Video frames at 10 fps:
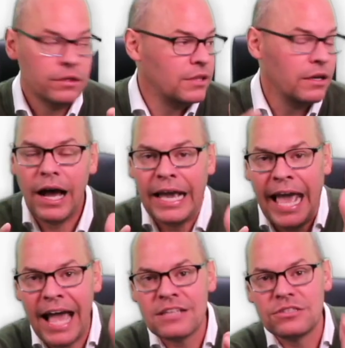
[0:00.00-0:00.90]
The
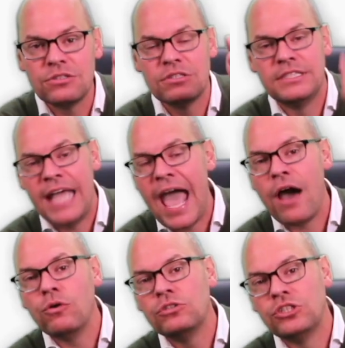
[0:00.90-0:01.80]
castle's
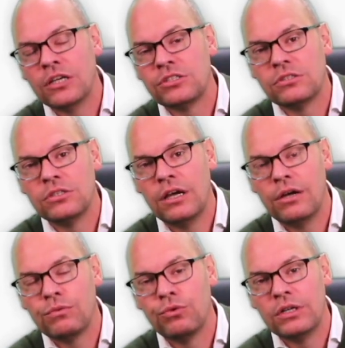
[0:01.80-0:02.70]
DAO just
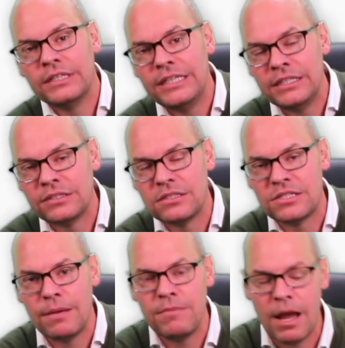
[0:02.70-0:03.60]
released
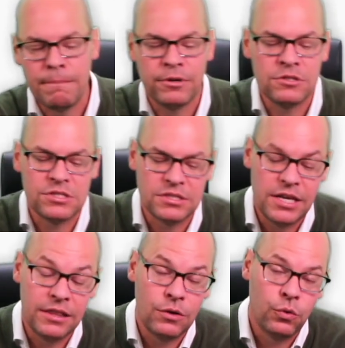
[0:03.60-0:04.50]
some numbers
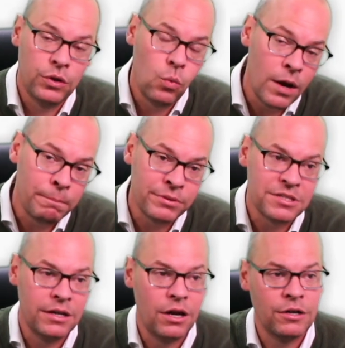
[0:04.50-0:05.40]
saying that only
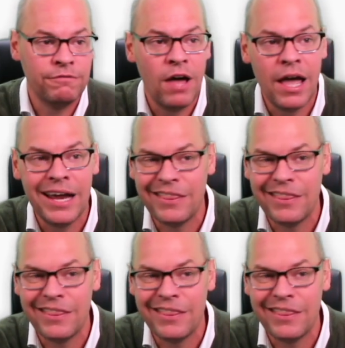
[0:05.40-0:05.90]
1% are divine.